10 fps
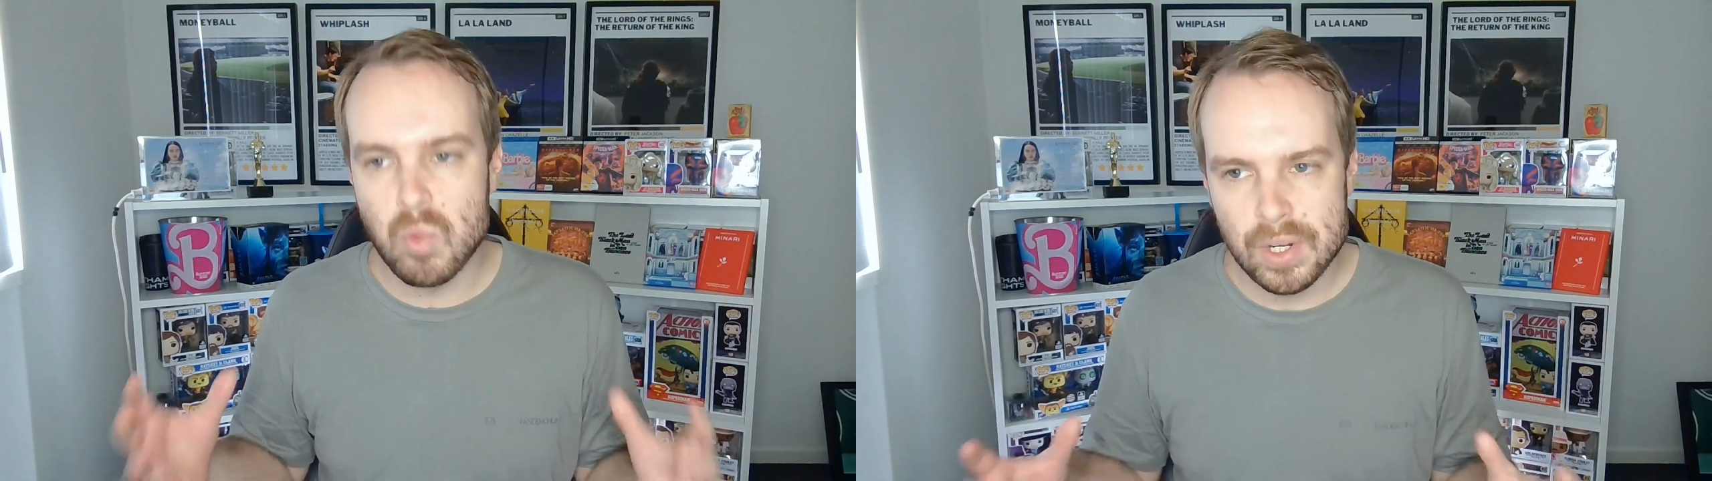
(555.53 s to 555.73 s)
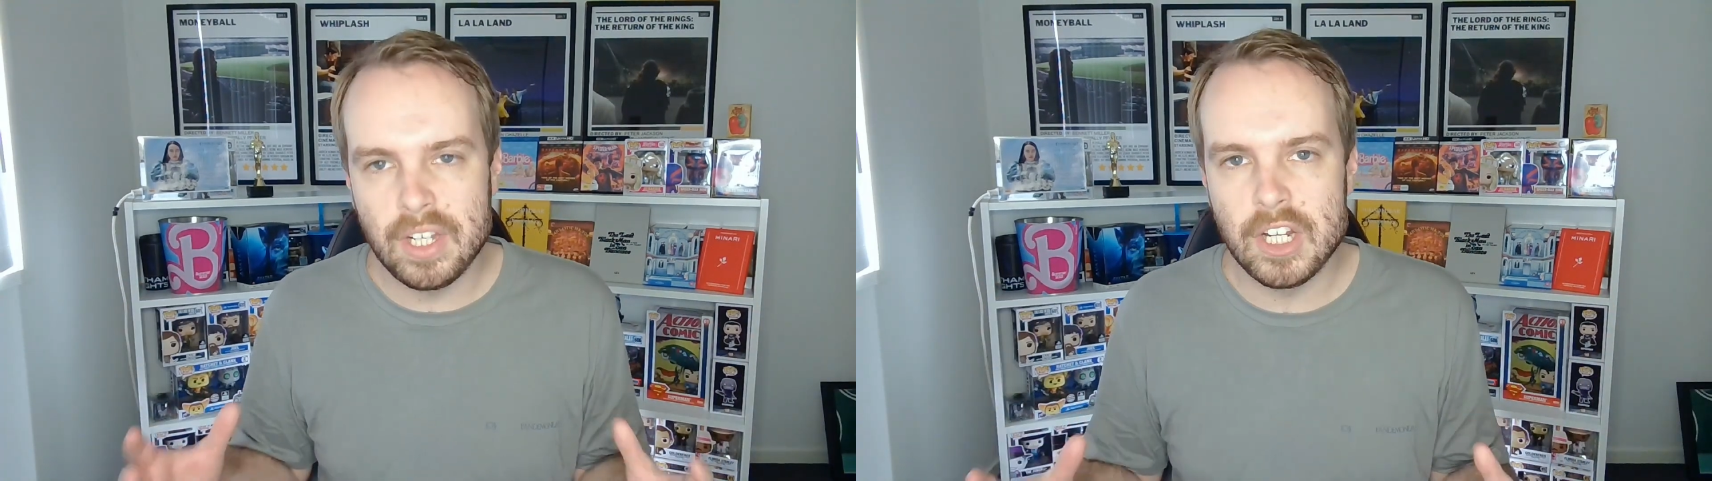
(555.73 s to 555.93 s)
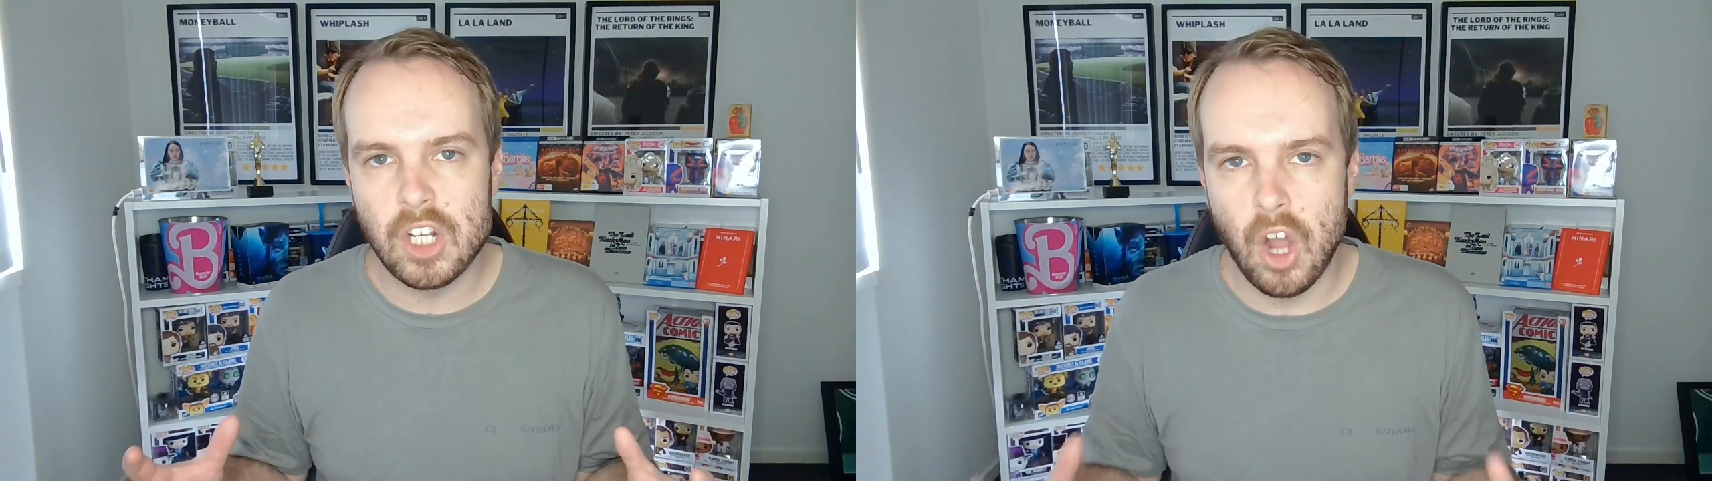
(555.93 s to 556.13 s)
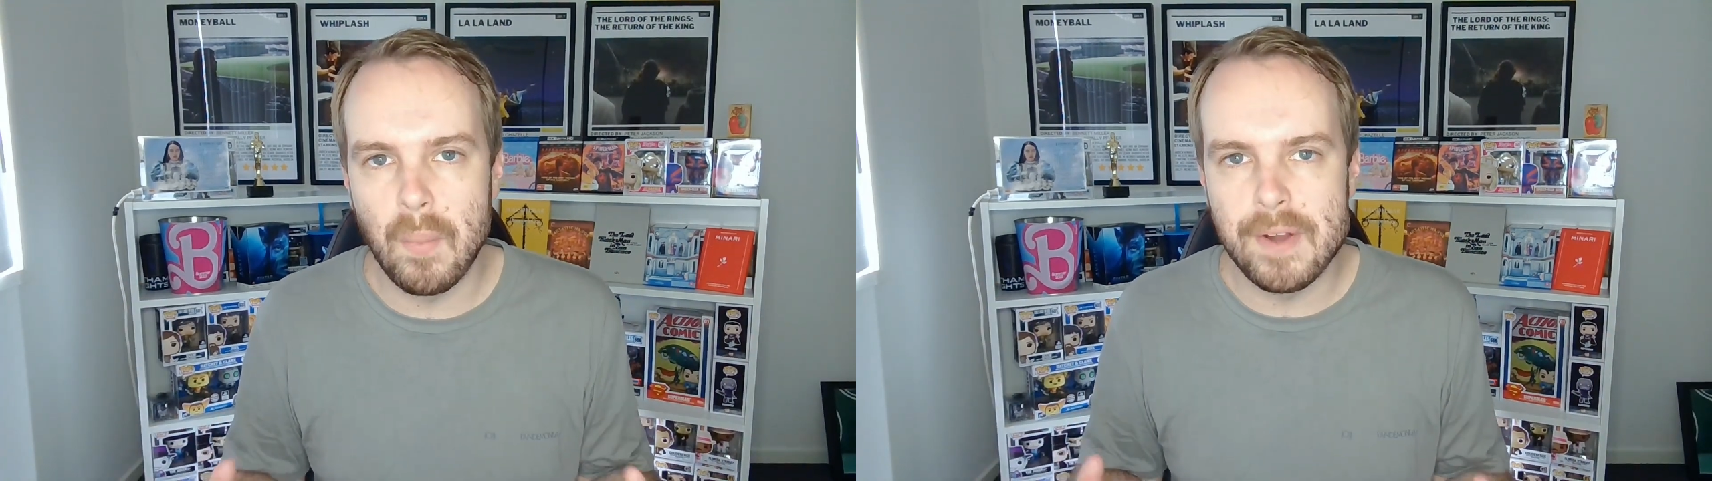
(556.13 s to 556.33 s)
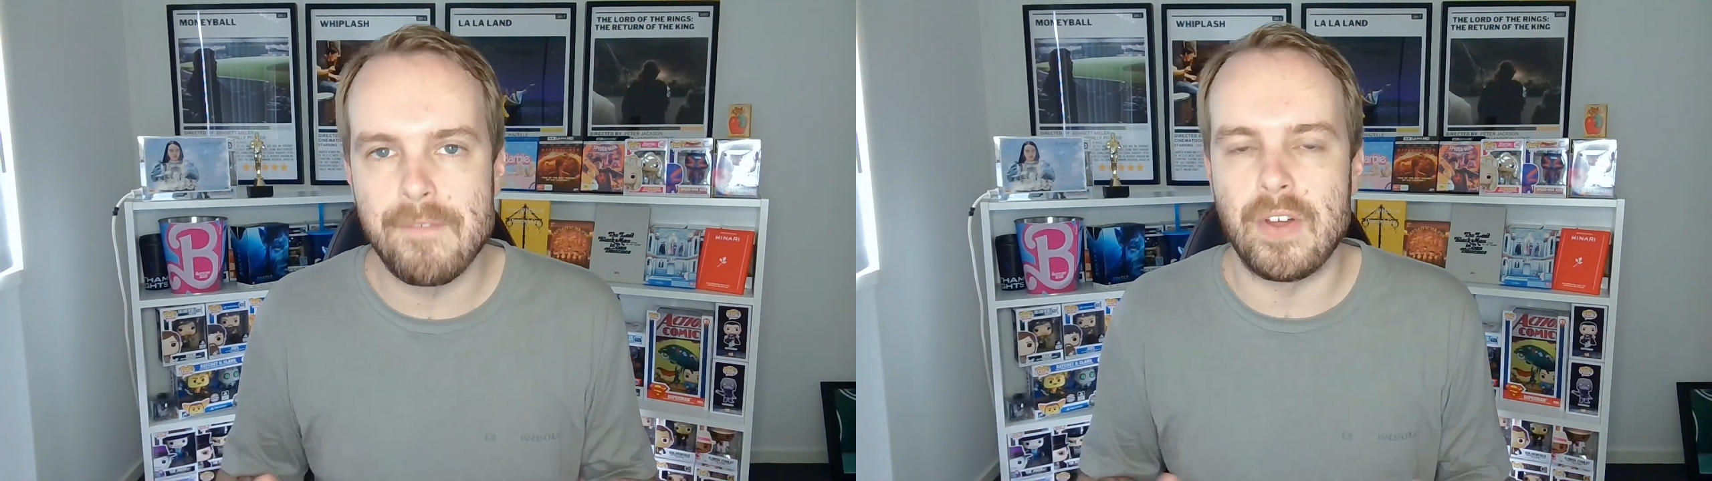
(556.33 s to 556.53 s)
really
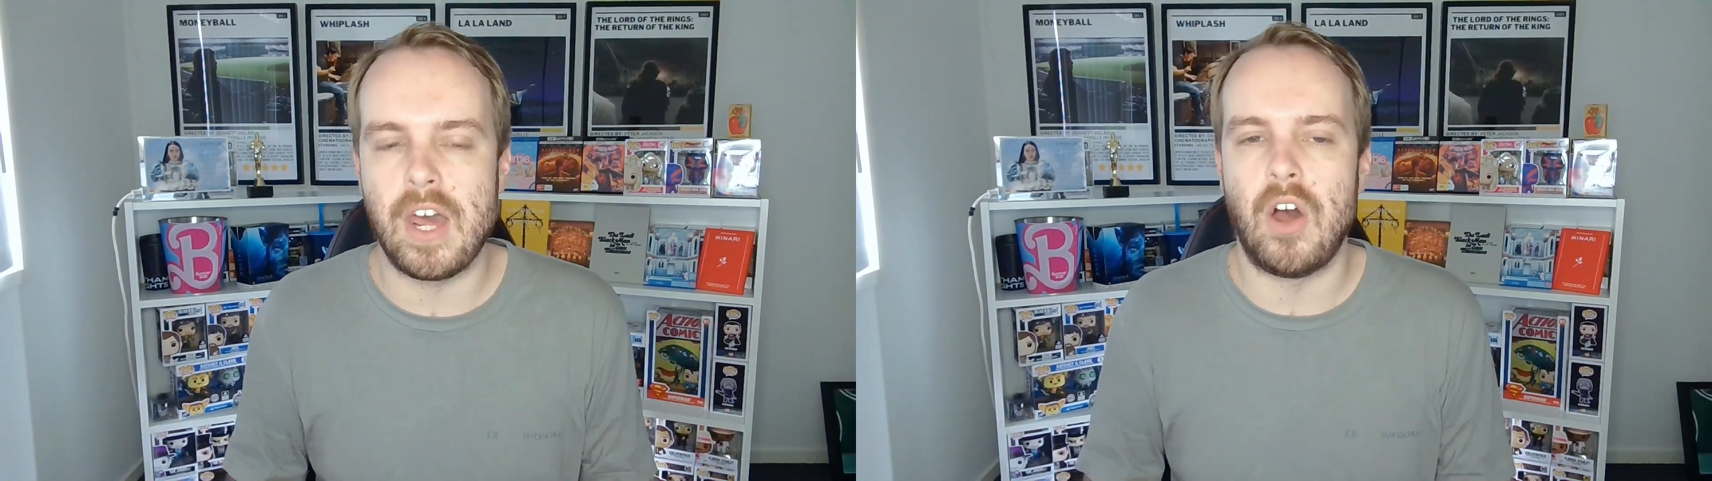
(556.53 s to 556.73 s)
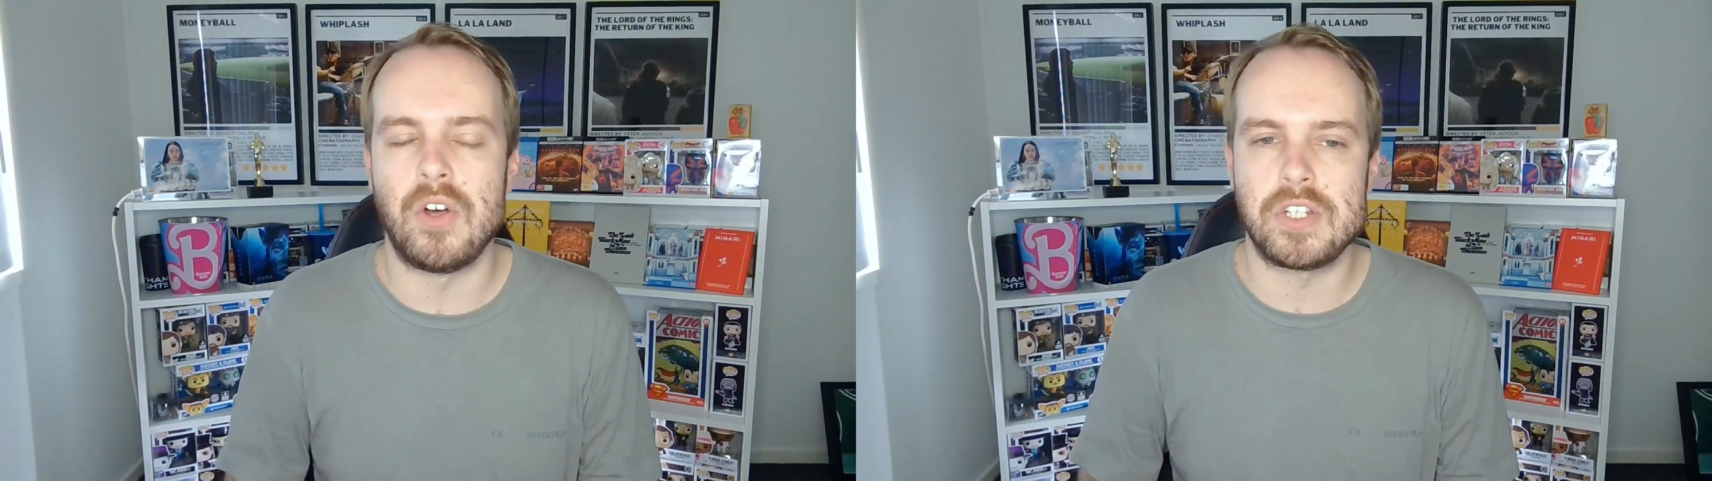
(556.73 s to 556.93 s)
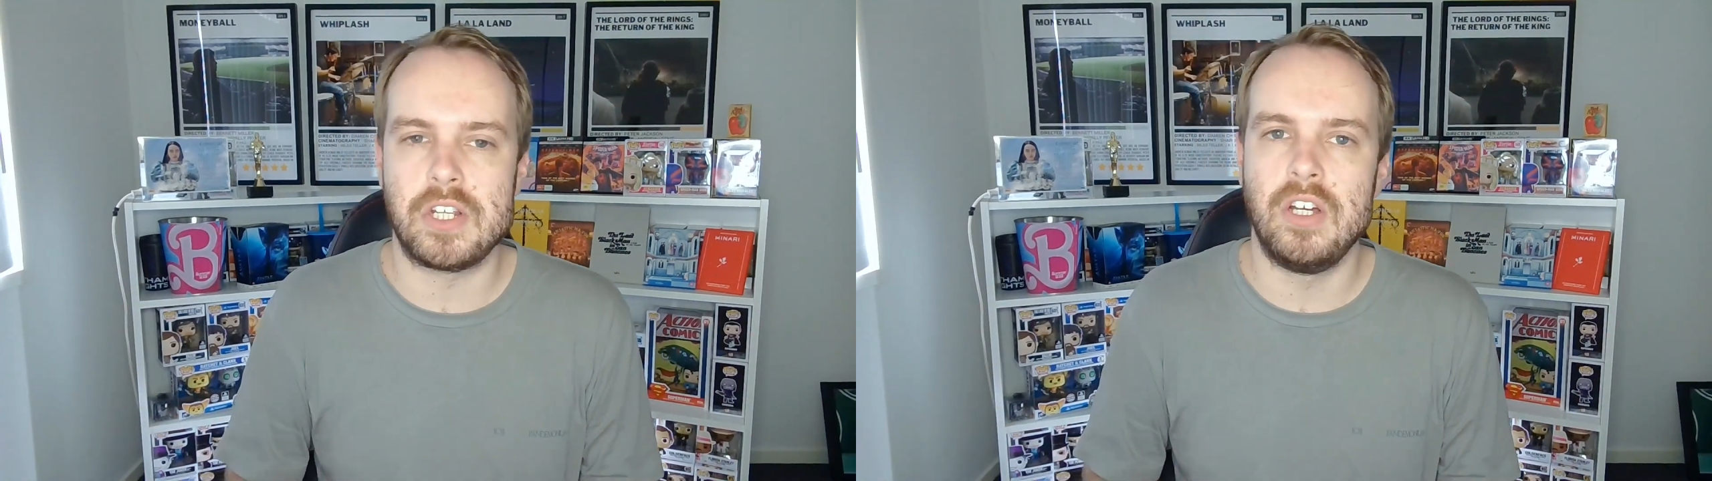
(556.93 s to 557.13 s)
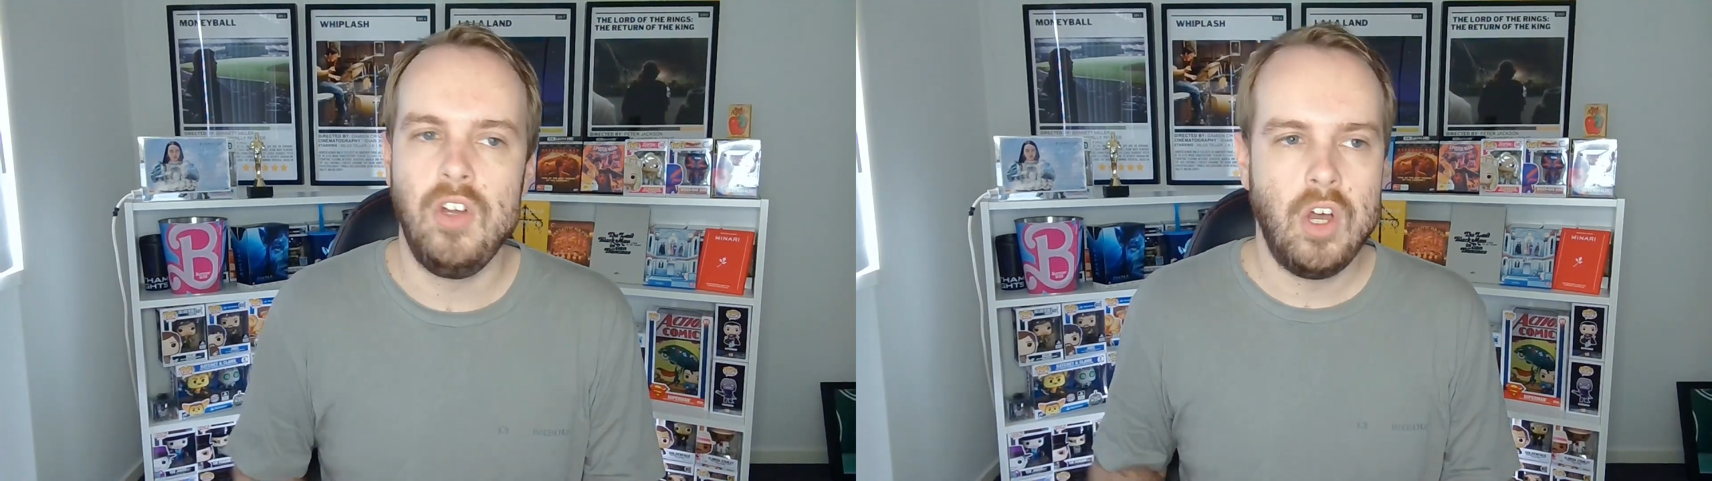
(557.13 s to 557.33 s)
going for that Oscar.